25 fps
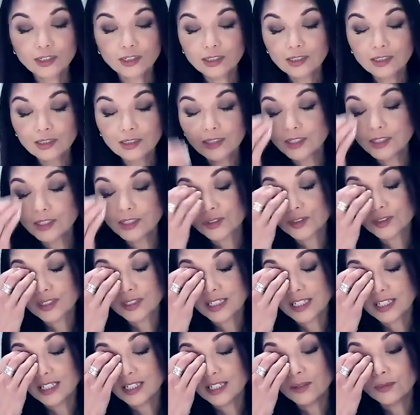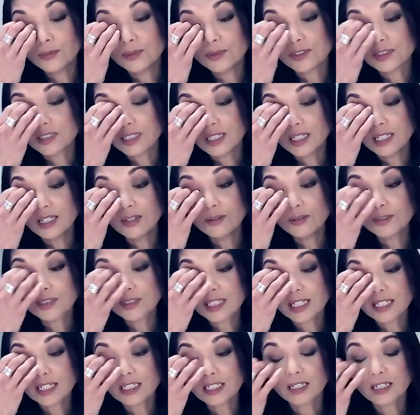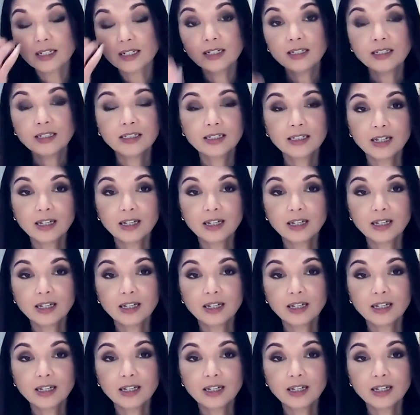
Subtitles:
literally it was like a